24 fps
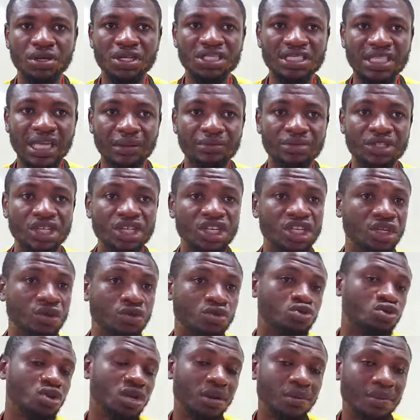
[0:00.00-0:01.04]
will bring something
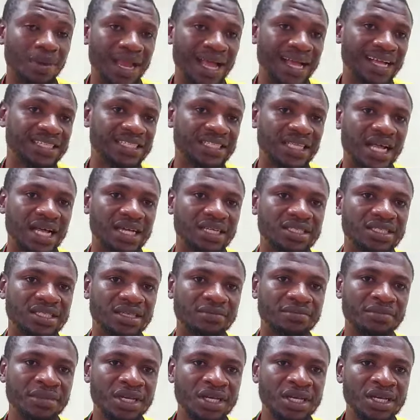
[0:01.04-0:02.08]
new to the Black Stars
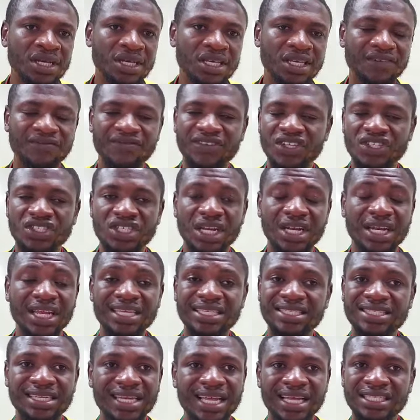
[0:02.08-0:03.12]
team. If they see that
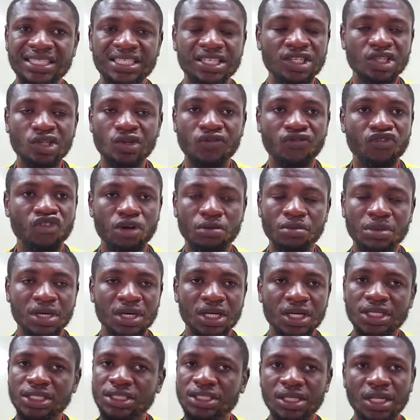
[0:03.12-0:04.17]
there's nothing new from
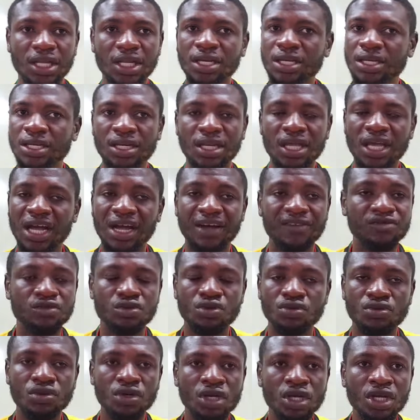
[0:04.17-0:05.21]
Chris, then they have
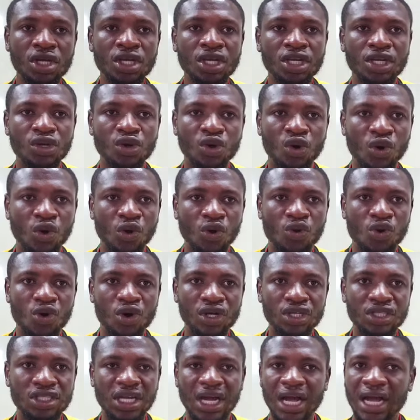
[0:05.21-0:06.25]
to, you know,
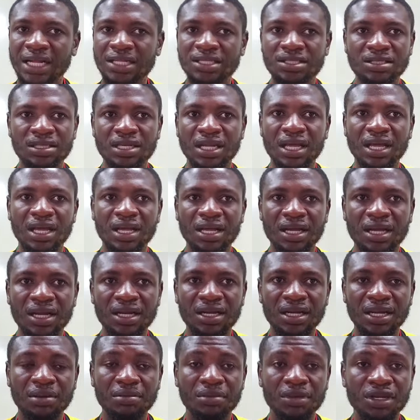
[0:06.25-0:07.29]
contact
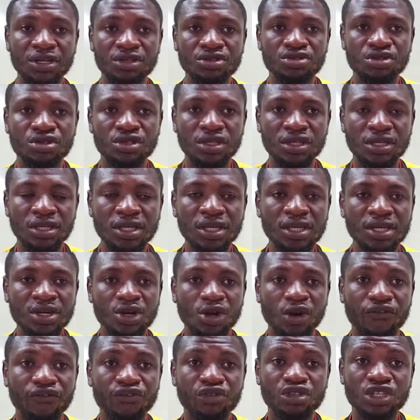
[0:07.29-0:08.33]
the, the ministry
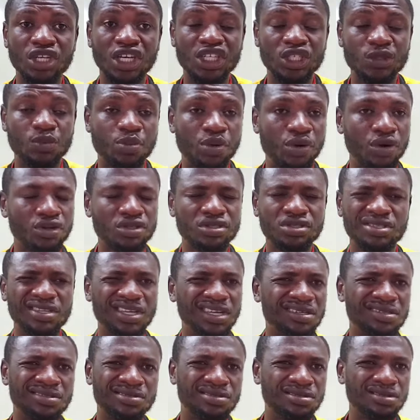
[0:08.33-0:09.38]
of it and sports,
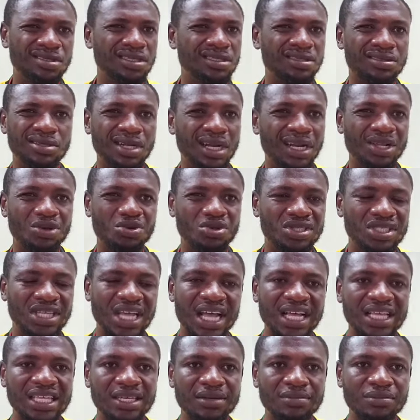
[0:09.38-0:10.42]
then so, so, that they will
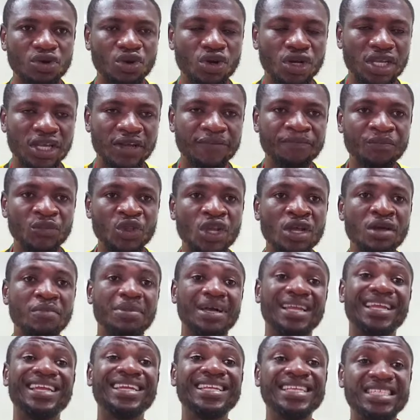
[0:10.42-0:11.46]
sack him. Okay.
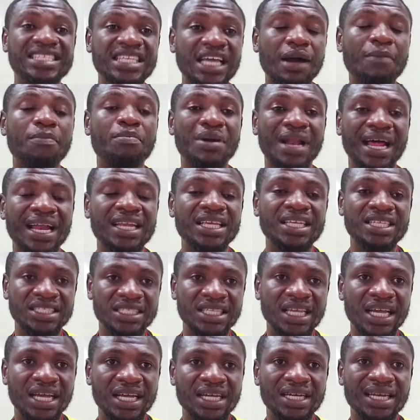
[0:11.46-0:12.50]
But the initial plan is
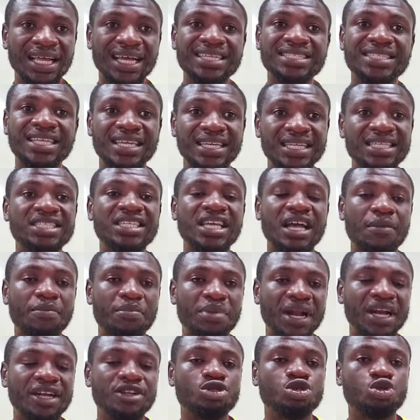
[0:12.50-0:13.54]
there. That the initial
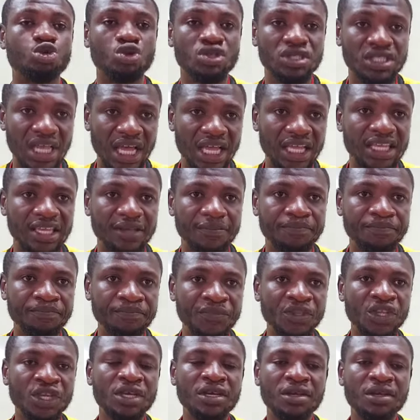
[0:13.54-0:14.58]
plan is to sack him.
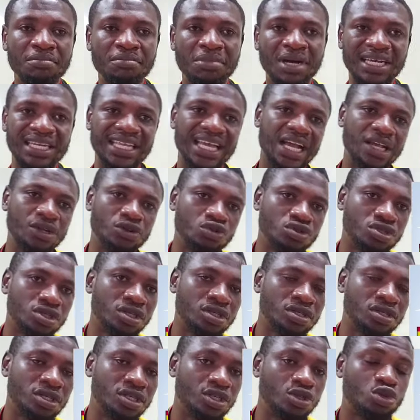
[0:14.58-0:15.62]
But they are
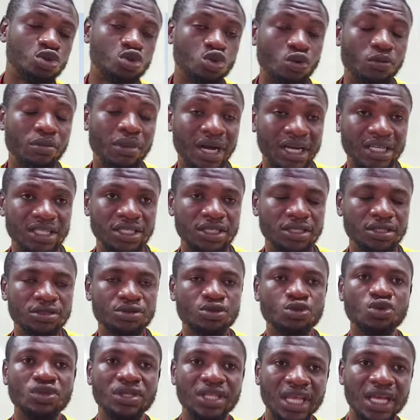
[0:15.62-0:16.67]
using these two matches
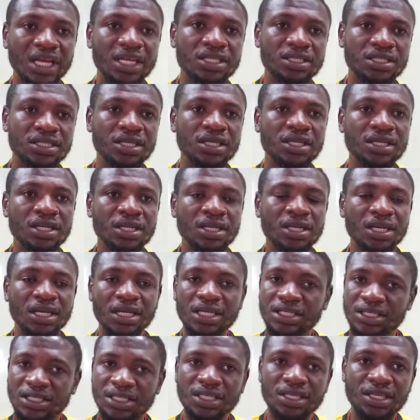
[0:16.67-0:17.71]
to test
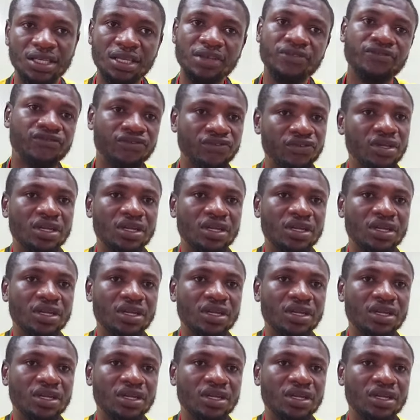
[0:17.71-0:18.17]
and see if